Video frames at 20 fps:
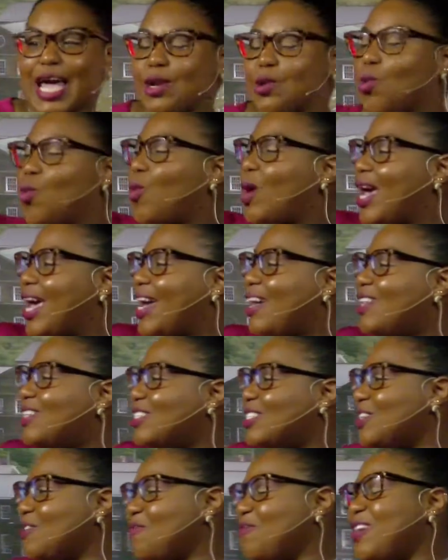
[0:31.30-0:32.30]
and
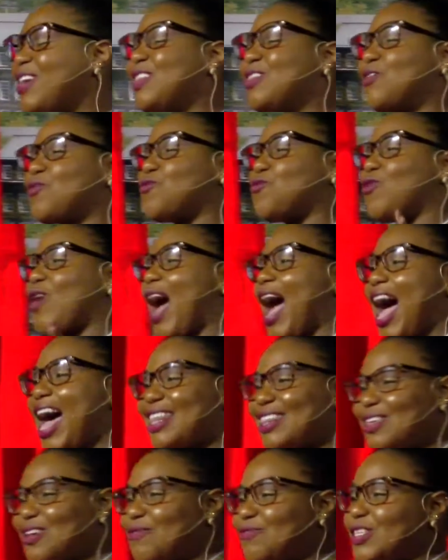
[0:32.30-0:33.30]
whales feel the
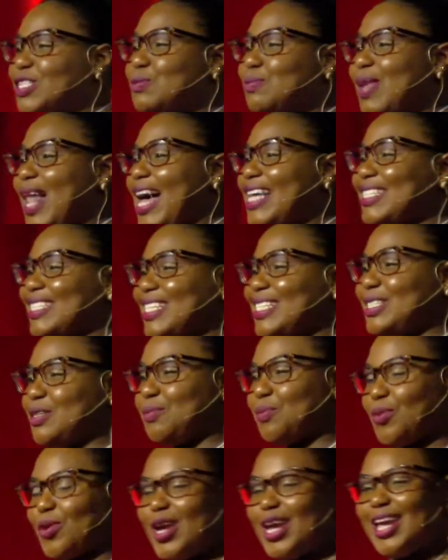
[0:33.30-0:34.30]
wrath of this plastic
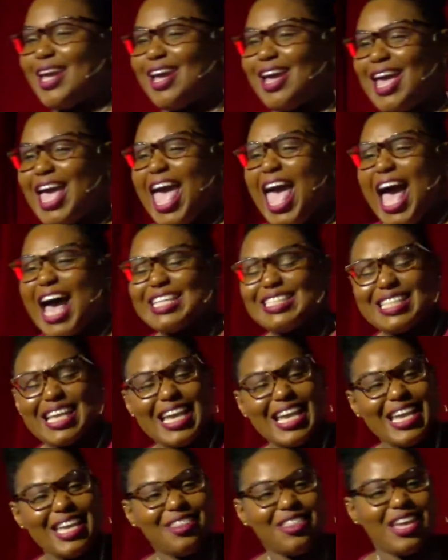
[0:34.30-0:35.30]
debris as
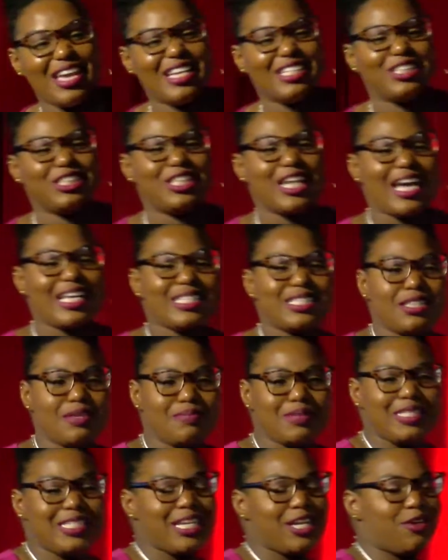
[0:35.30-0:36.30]
they either ingest the
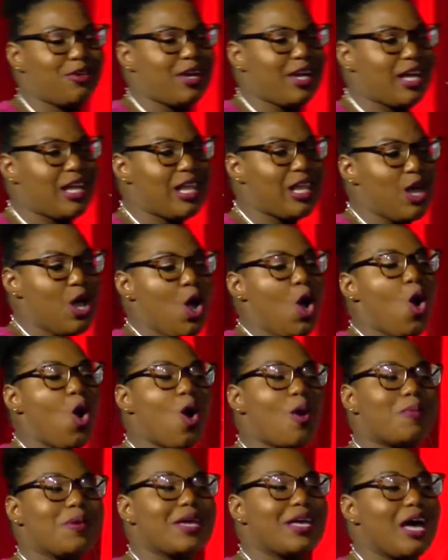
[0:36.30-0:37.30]
material
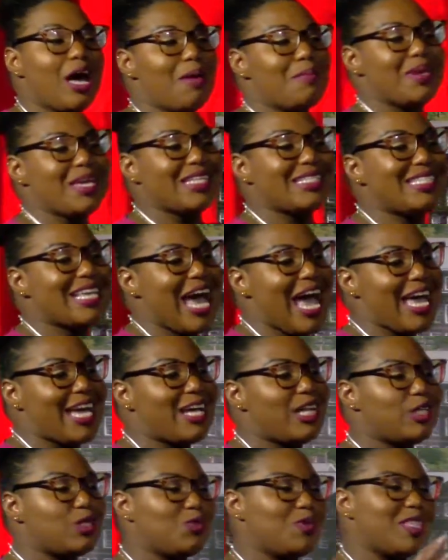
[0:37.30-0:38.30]
or become
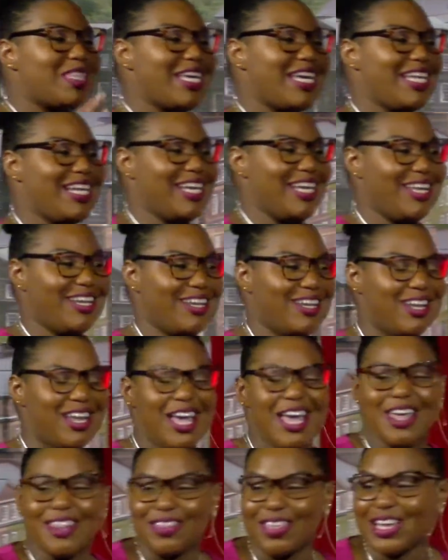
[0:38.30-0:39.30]
entangled within it,
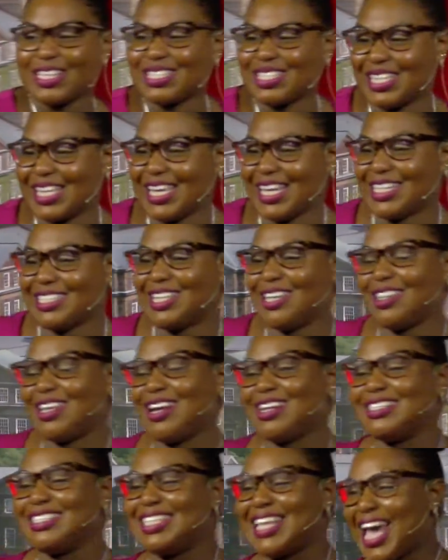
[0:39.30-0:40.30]
thus leading to
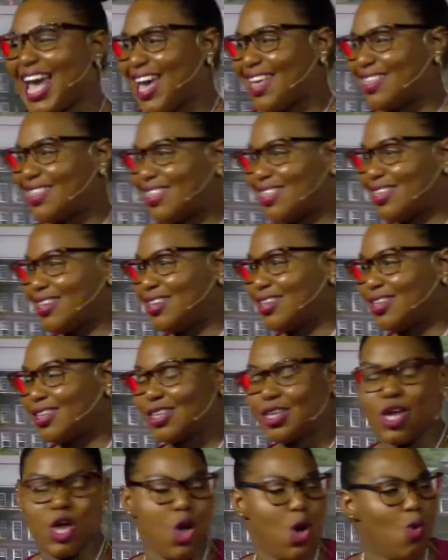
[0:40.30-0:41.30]
their death.
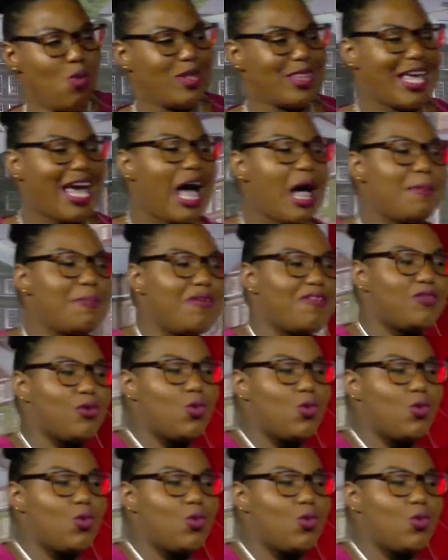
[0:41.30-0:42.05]
With the help of